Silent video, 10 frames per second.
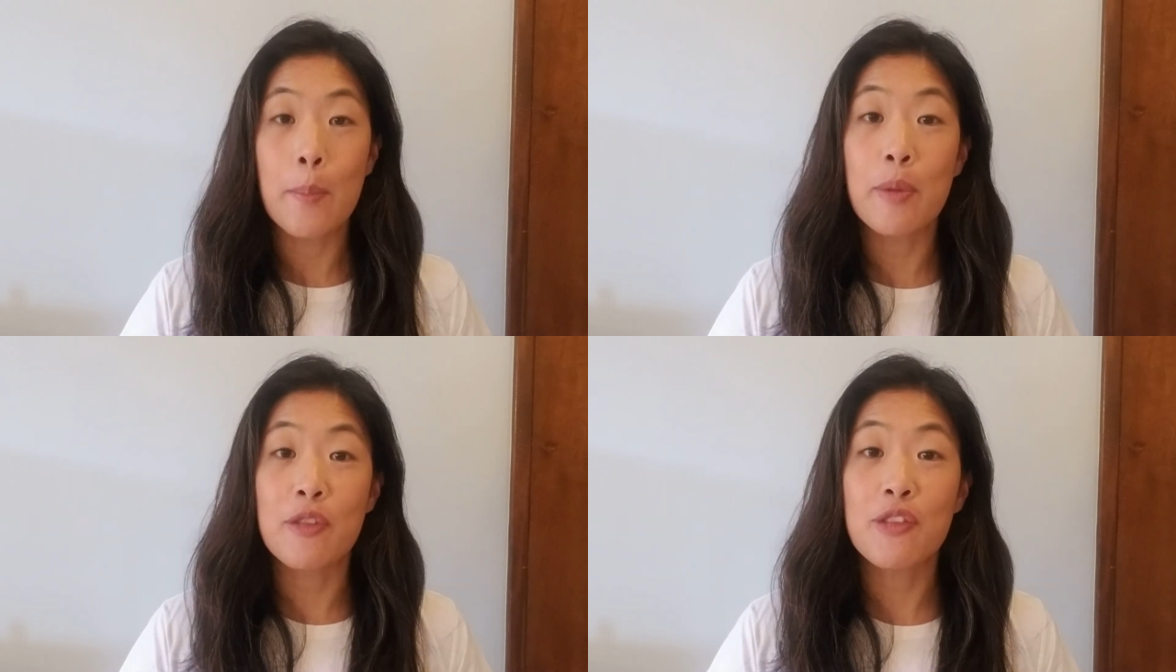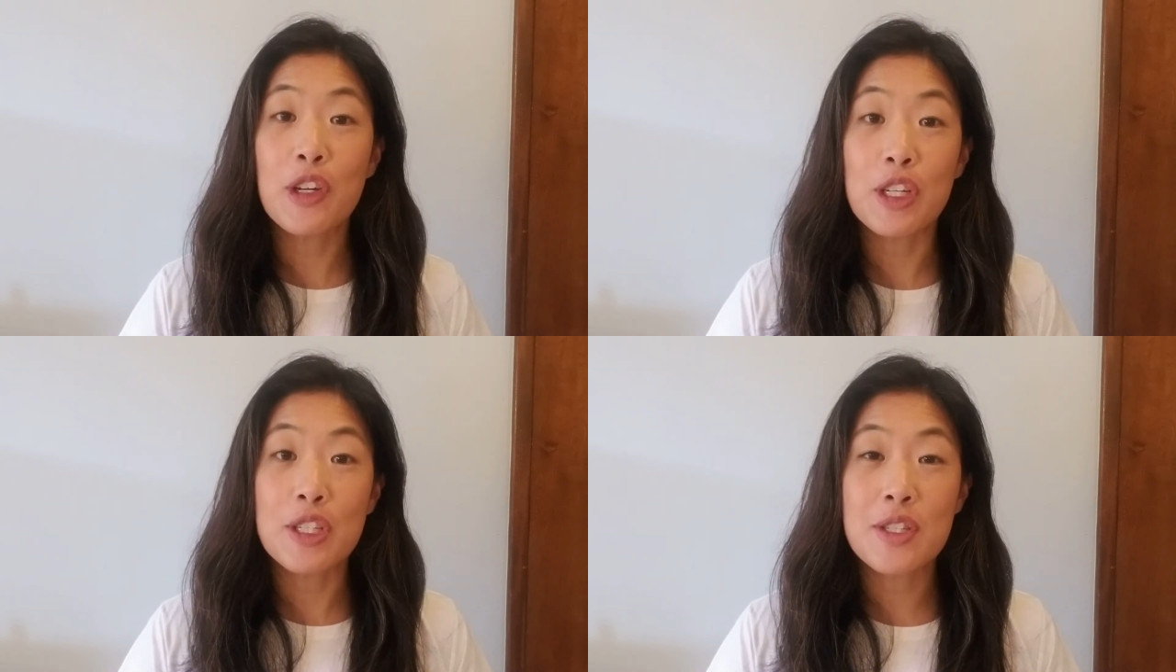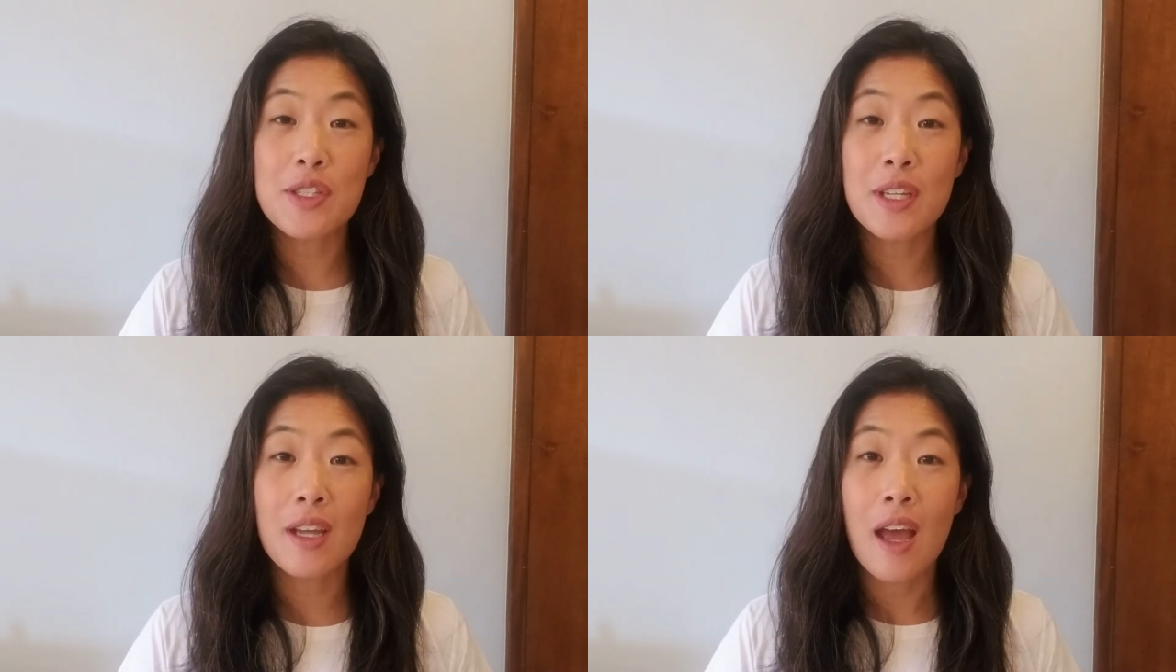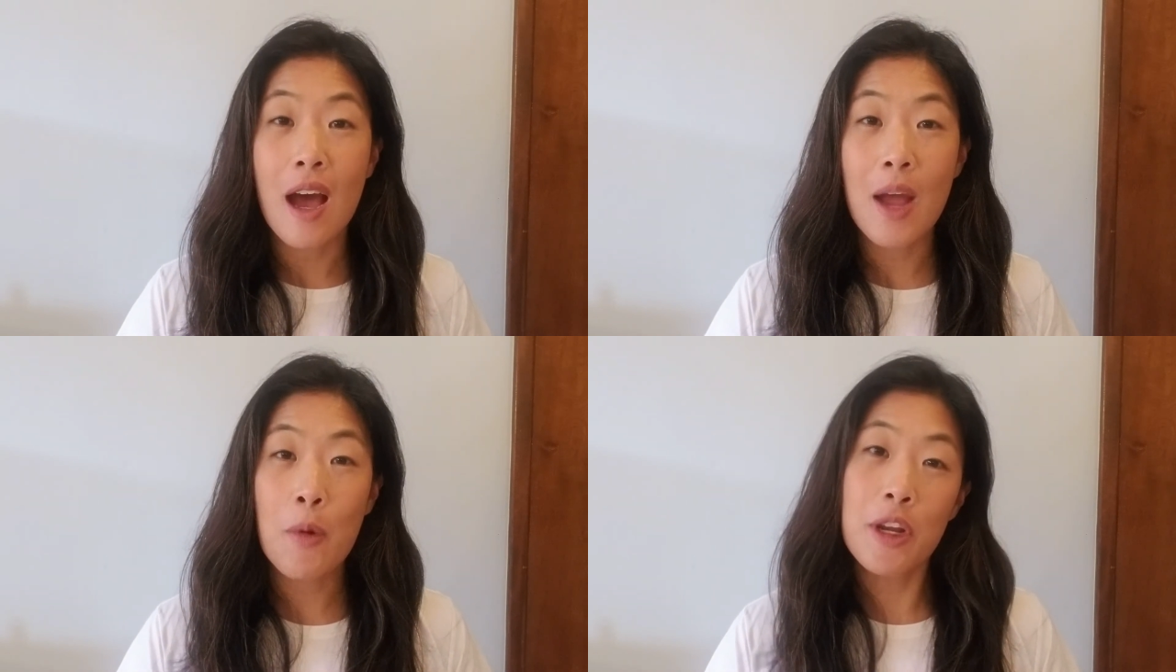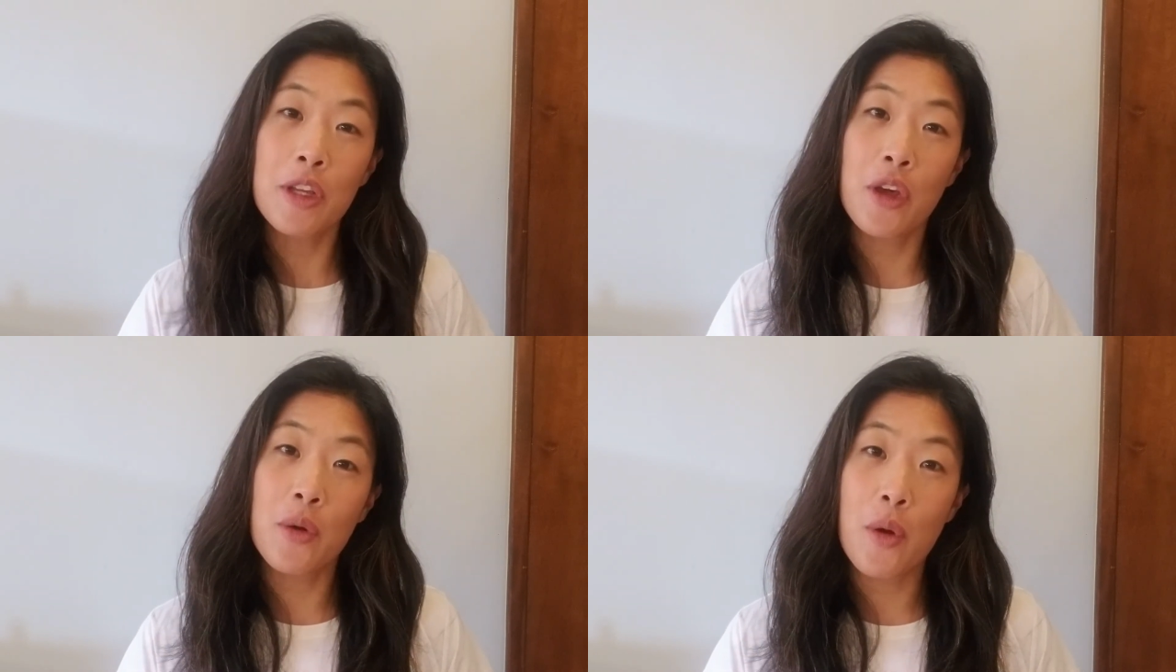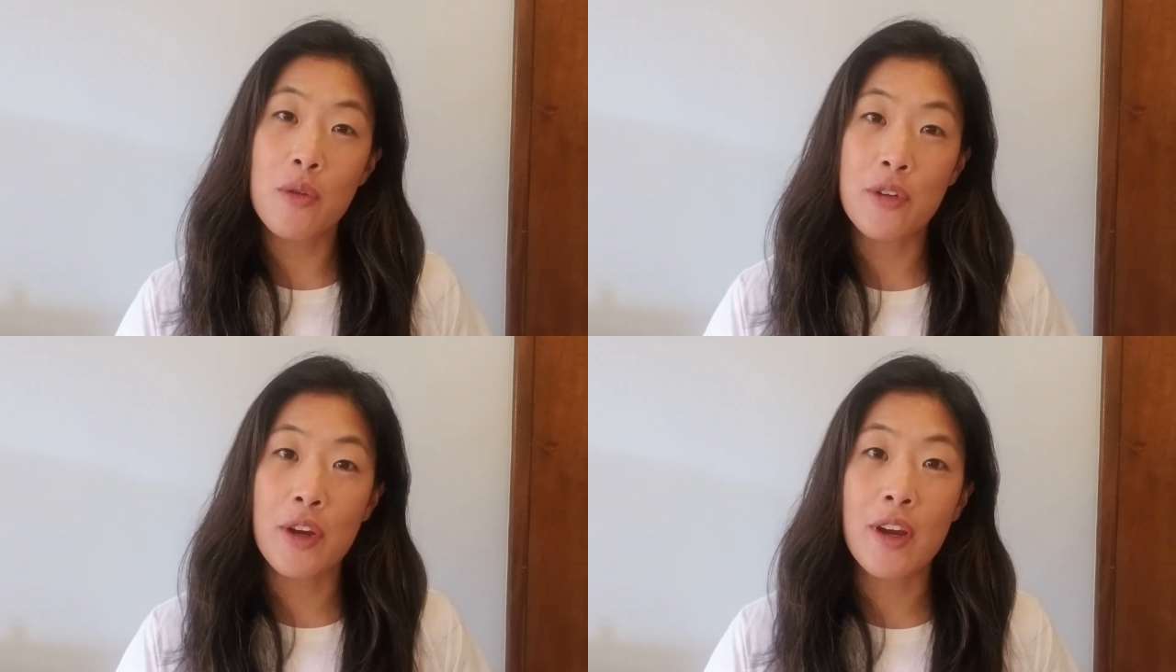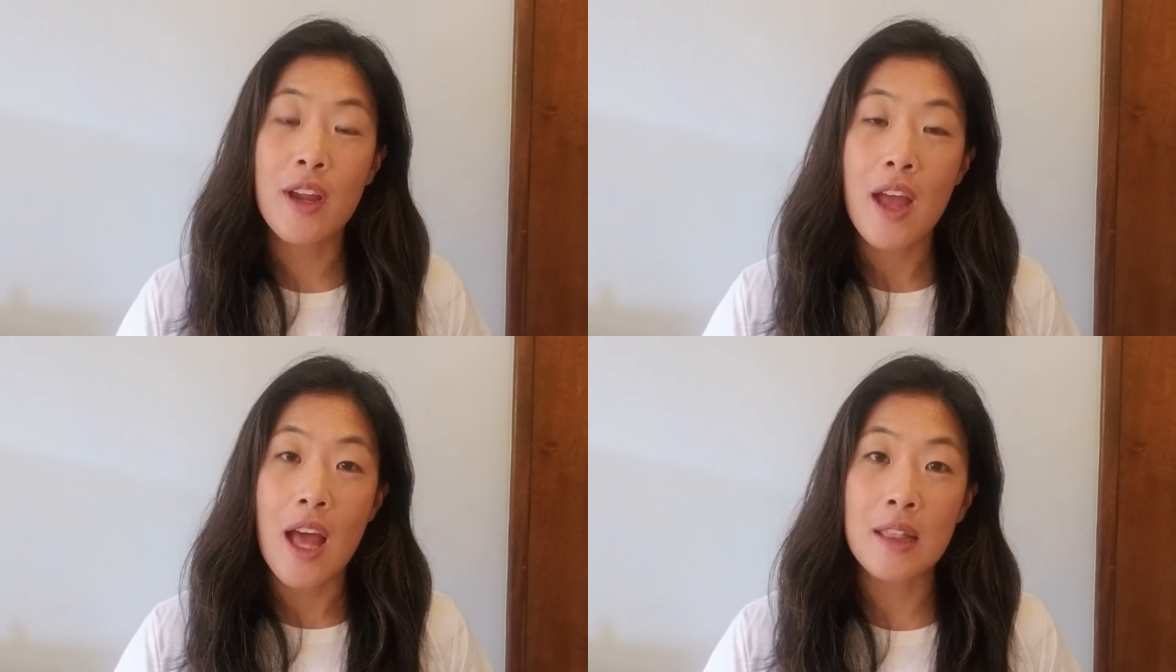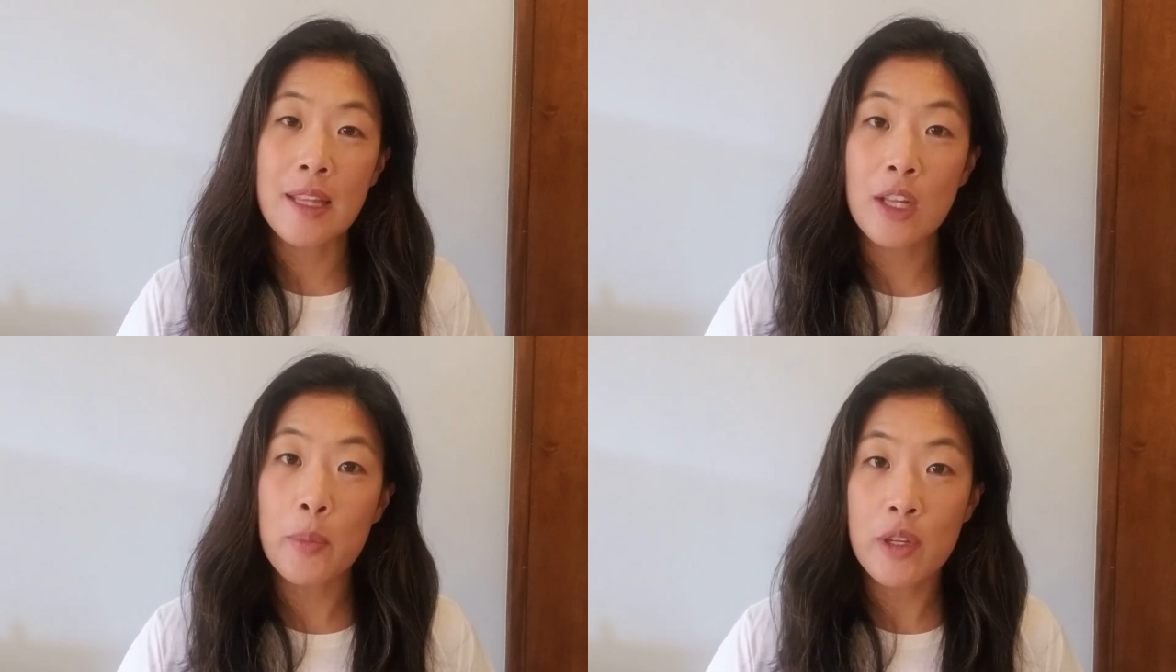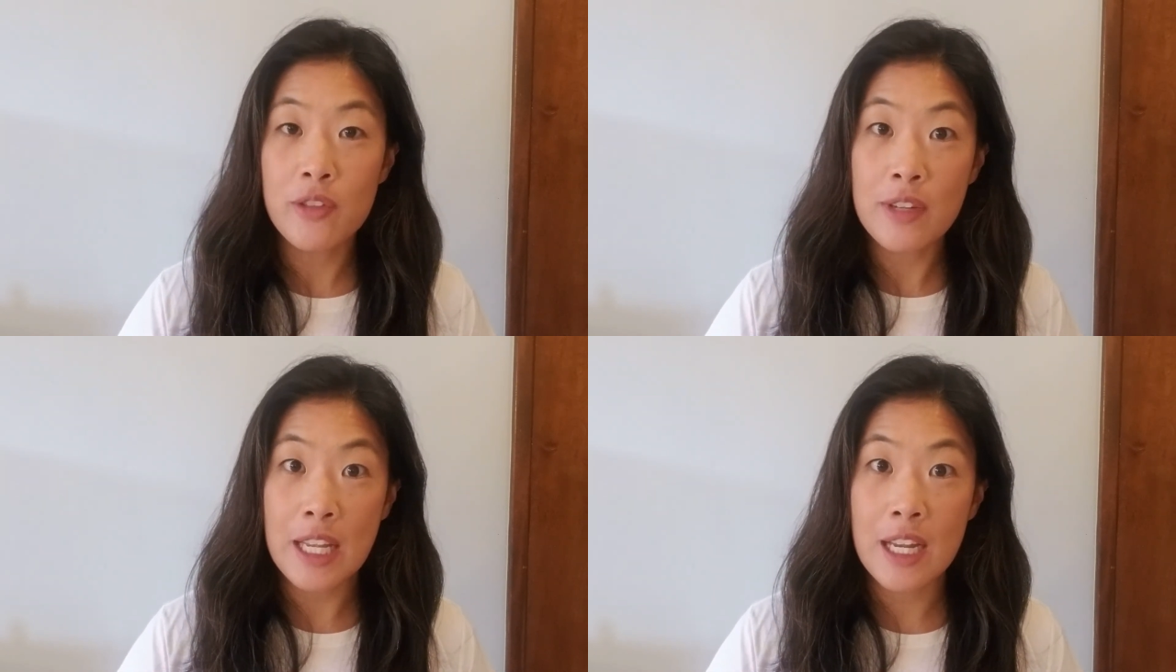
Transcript: But first, I want to go over a little bit of knee